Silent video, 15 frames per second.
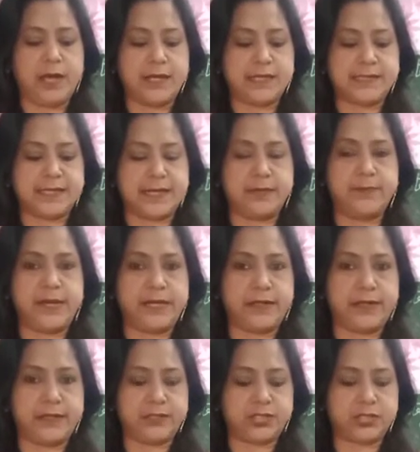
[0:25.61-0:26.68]

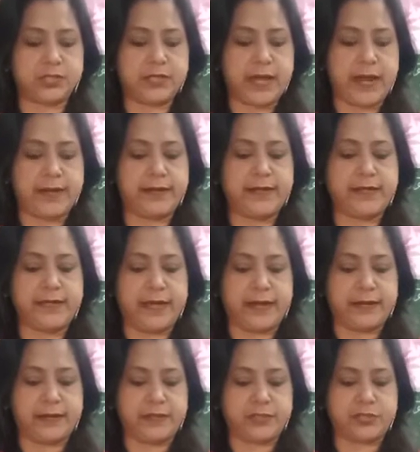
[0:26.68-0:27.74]
sedimentation and
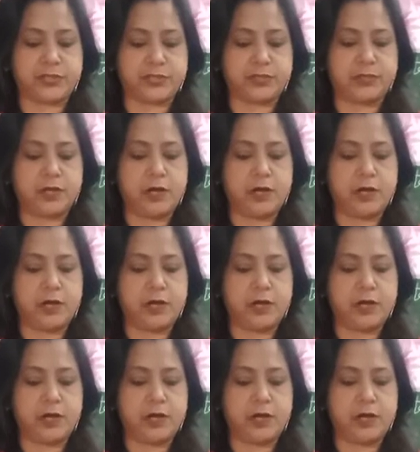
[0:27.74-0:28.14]
decantation.